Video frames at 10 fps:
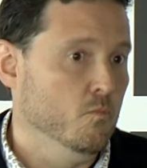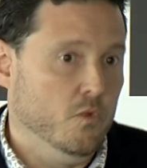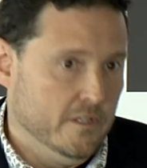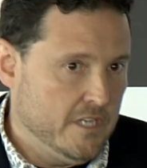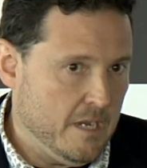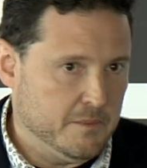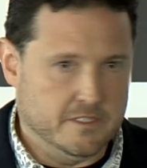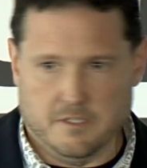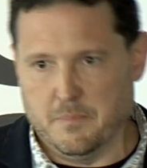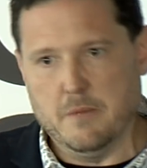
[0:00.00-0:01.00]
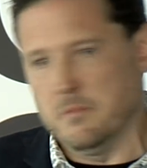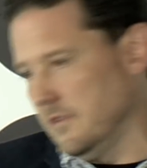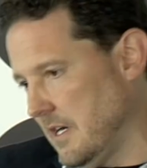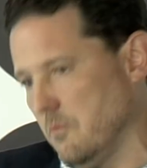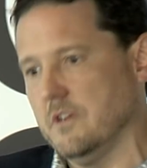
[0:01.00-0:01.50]
will adopt it. The people
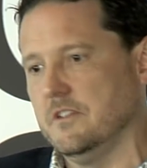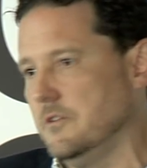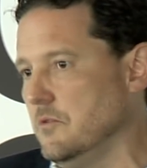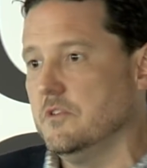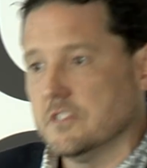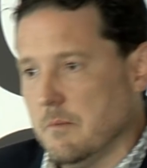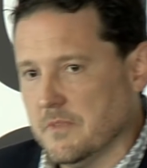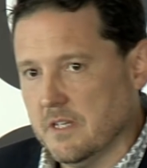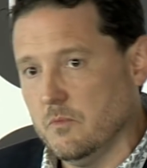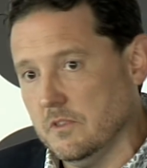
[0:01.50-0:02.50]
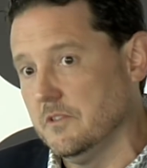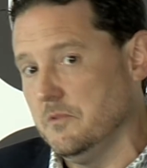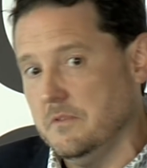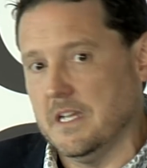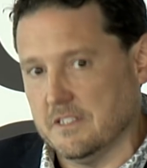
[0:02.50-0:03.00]
that I want to do something will
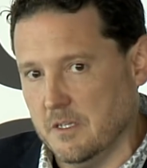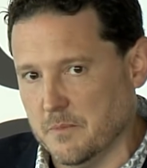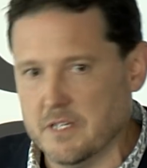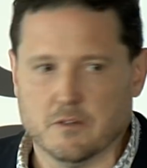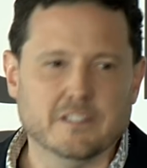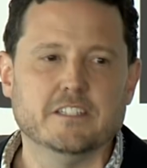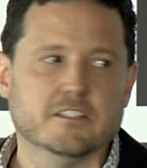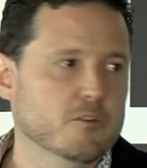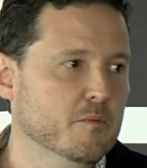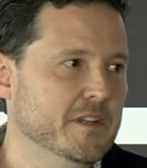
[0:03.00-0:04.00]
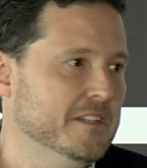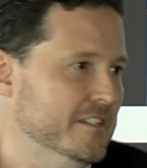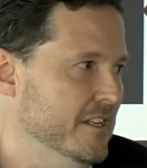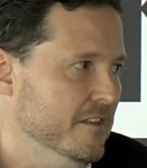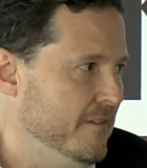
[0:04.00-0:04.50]
do that something, or at least they will be
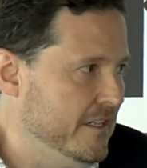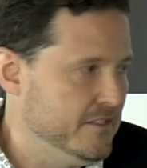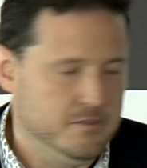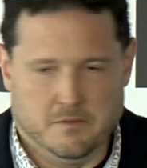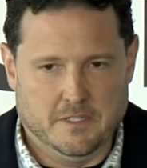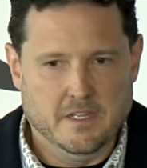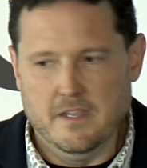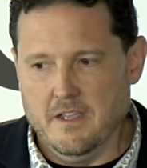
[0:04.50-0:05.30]
incentivized to it.